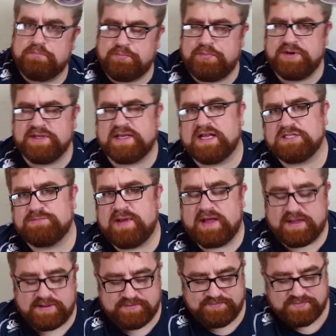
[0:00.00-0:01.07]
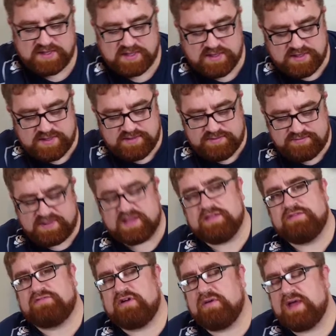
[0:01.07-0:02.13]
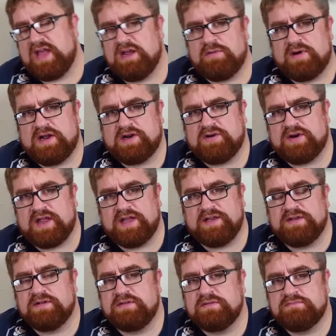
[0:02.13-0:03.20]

But it gets better. They can throw a haywire grenade.